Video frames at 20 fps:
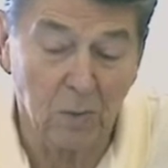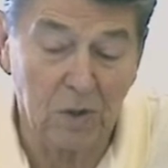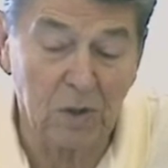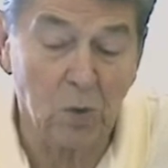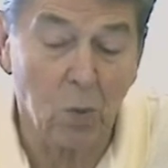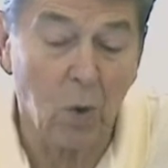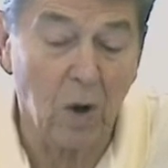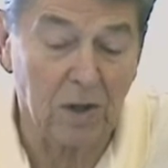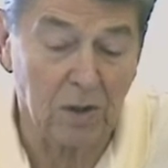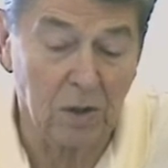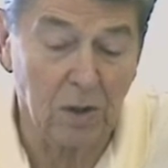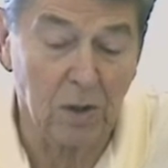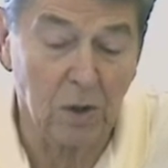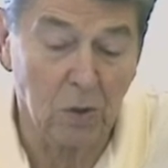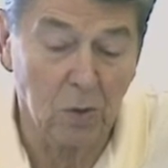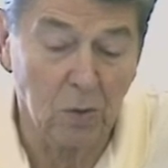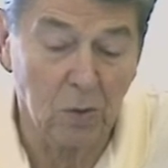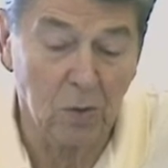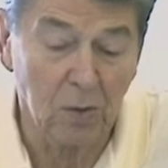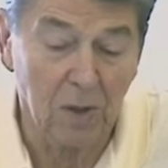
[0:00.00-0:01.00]
was what to
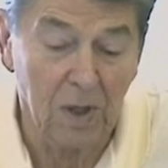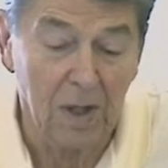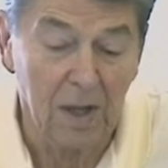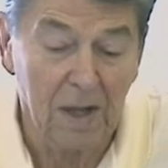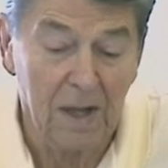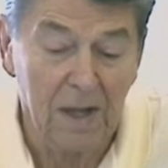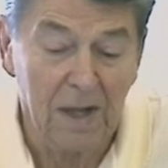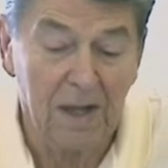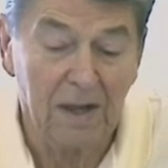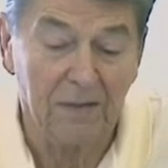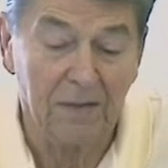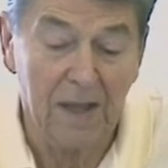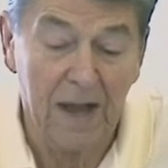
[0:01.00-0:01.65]
do. And